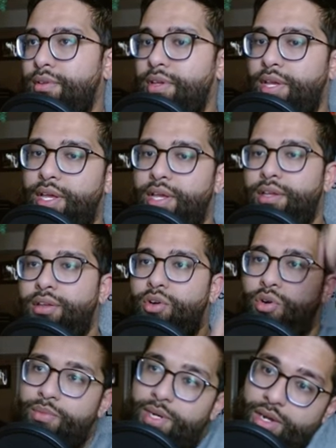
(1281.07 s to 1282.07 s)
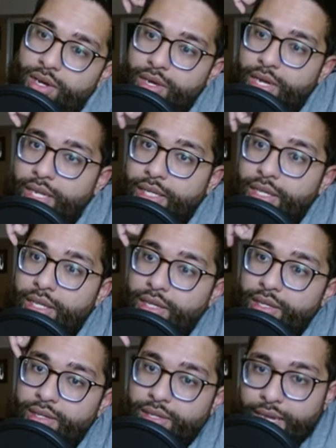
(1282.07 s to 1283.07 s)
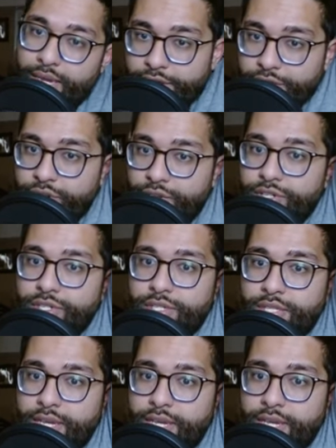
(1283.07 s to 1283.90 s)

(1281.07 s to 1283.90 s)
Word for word: Okay, Omen to Holly. I actually could just